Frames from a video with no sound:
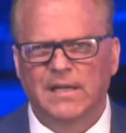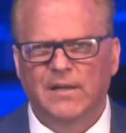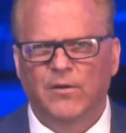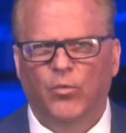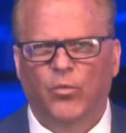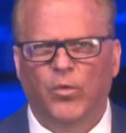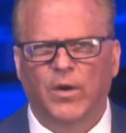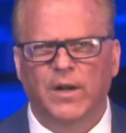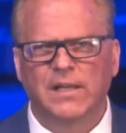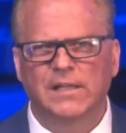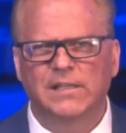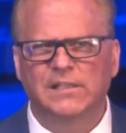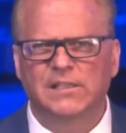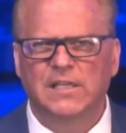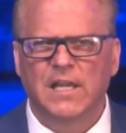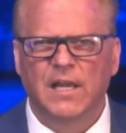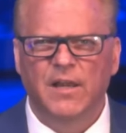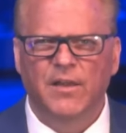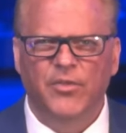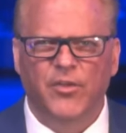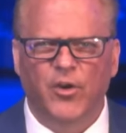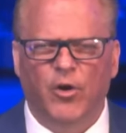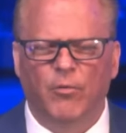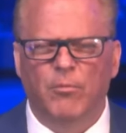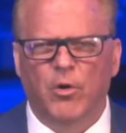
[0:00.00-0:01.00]
What is
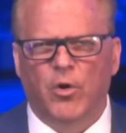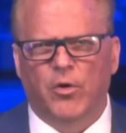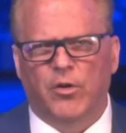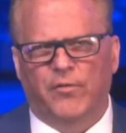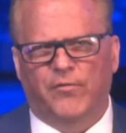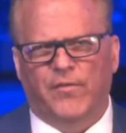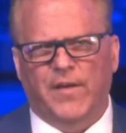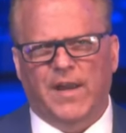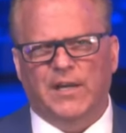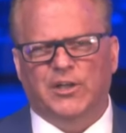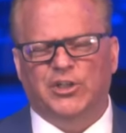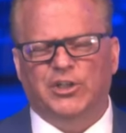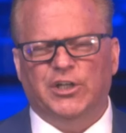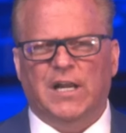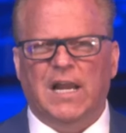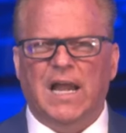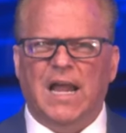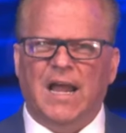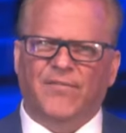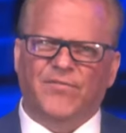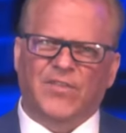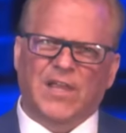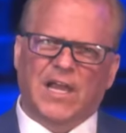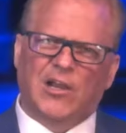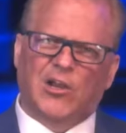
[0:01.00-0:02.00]
their motivation?
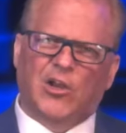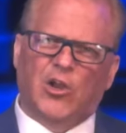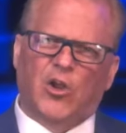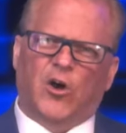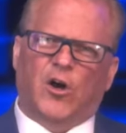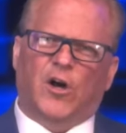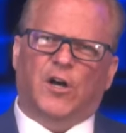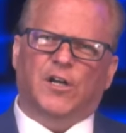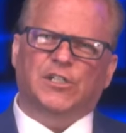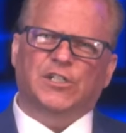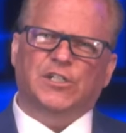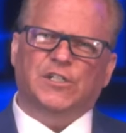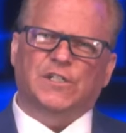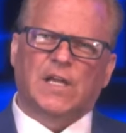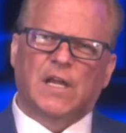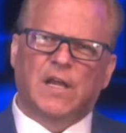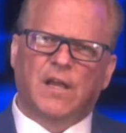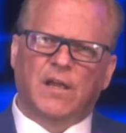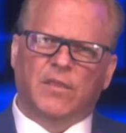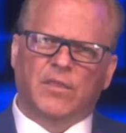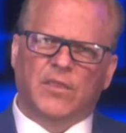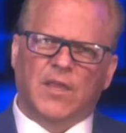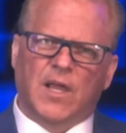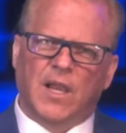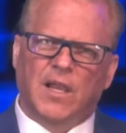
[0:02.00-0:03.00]
Have they lost
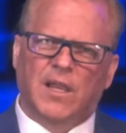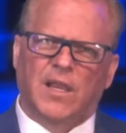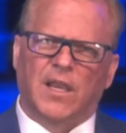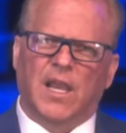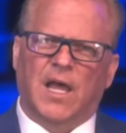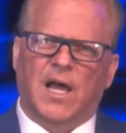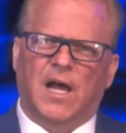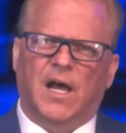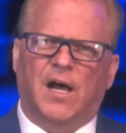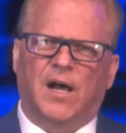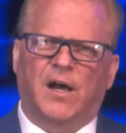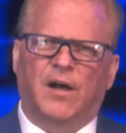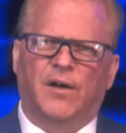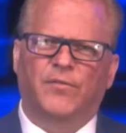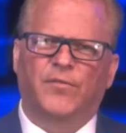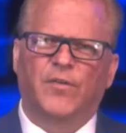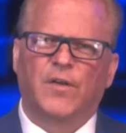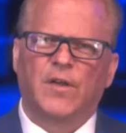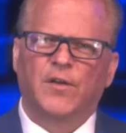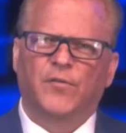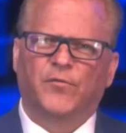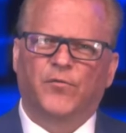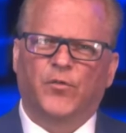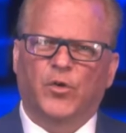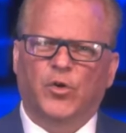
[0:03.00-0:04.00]
the love
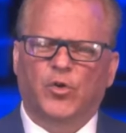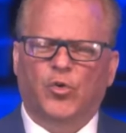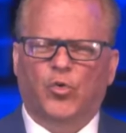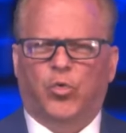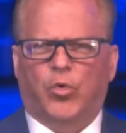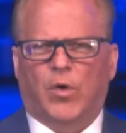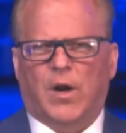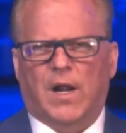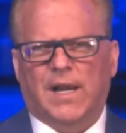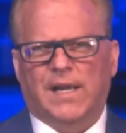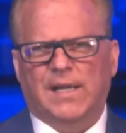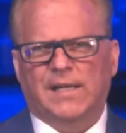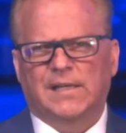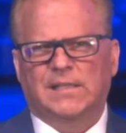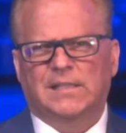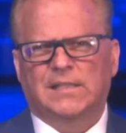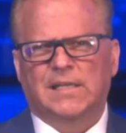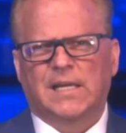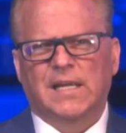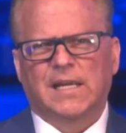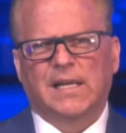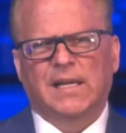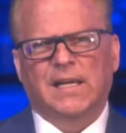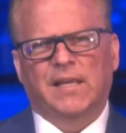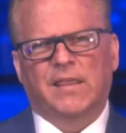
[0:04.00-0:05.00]
for Christ
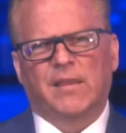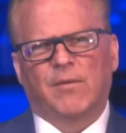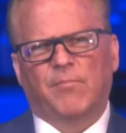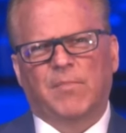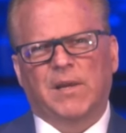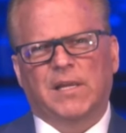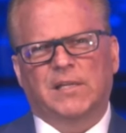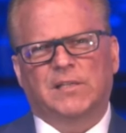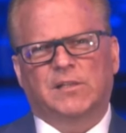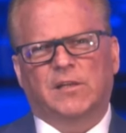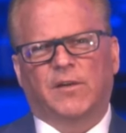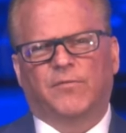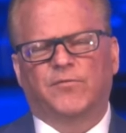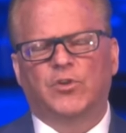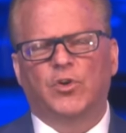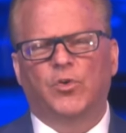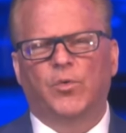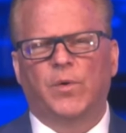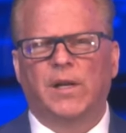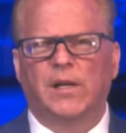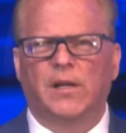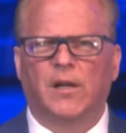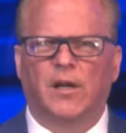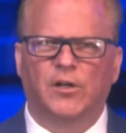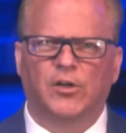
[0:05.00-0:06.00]
in the midst of
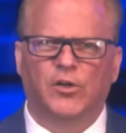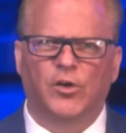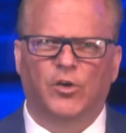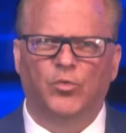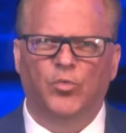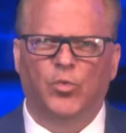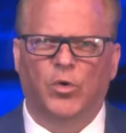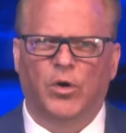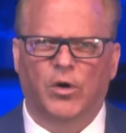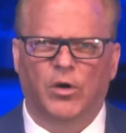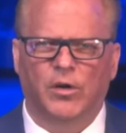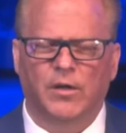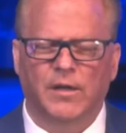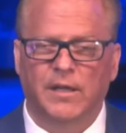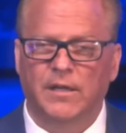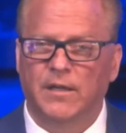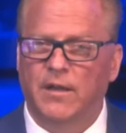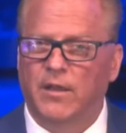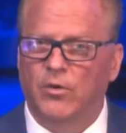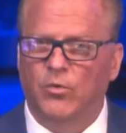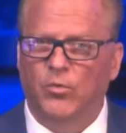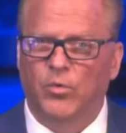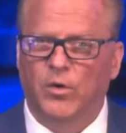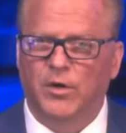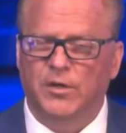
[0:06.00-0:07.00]
doing a good work. In
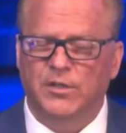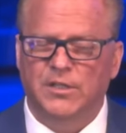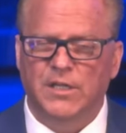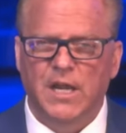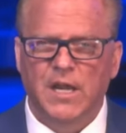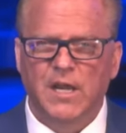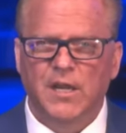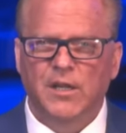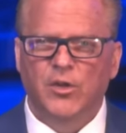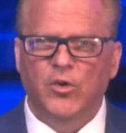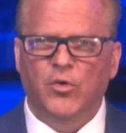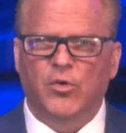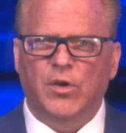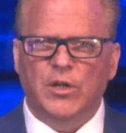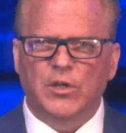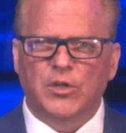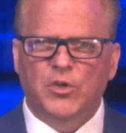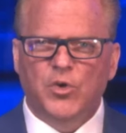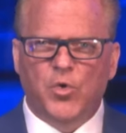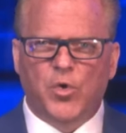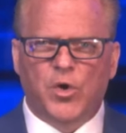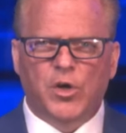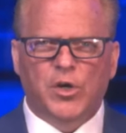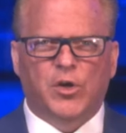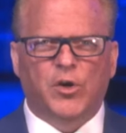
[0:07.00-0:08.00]
other words, you can
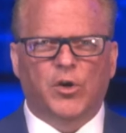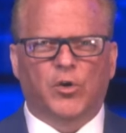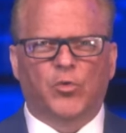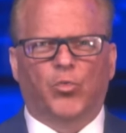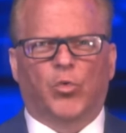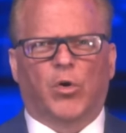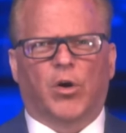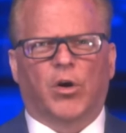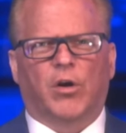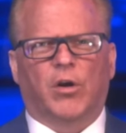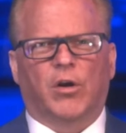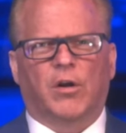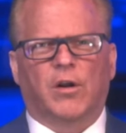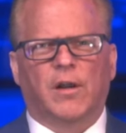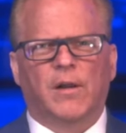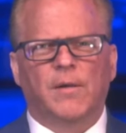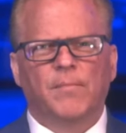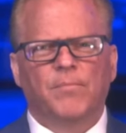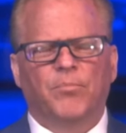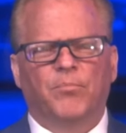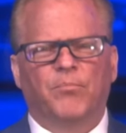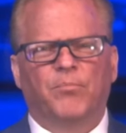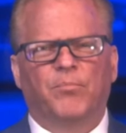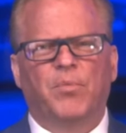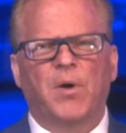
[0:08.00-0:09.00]
do a good work,
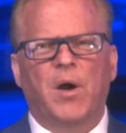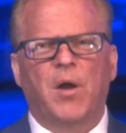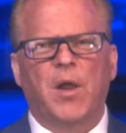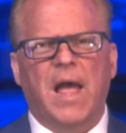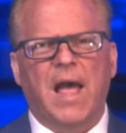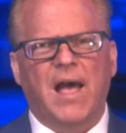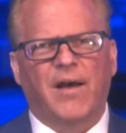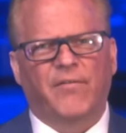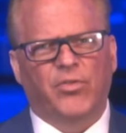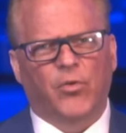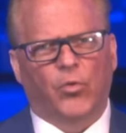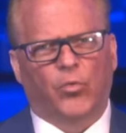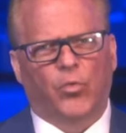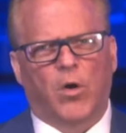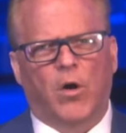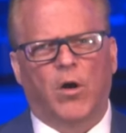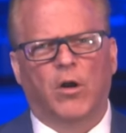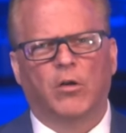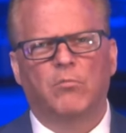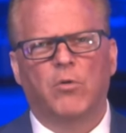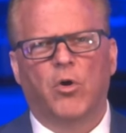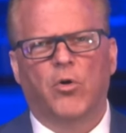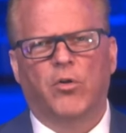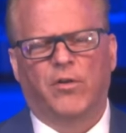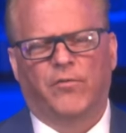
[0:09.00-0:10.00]
but have the
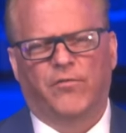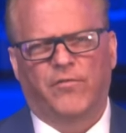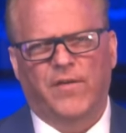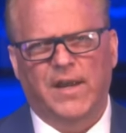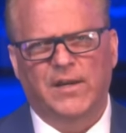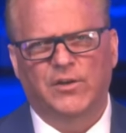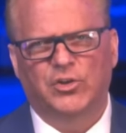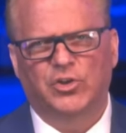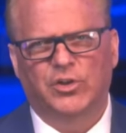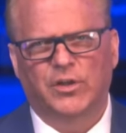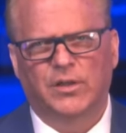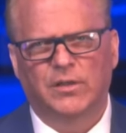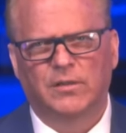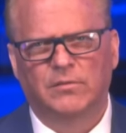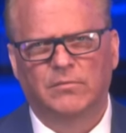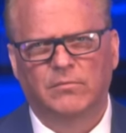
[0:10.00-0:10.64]
wrong motivation.